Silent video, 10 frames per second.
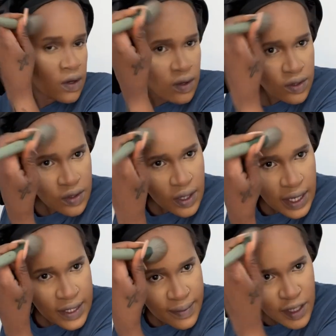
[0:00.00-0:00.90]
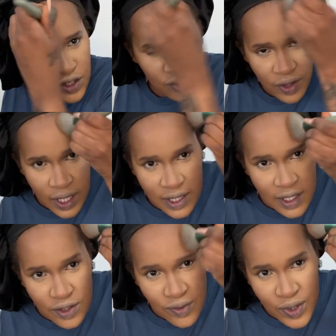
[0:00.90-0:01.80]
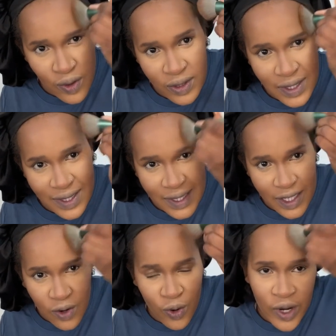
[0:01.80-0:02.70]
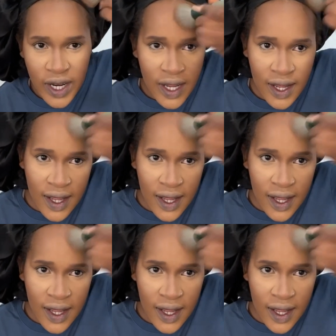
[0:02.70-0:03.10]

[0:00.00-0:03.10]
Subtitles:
Also, guys, make sure that we don't see Hori.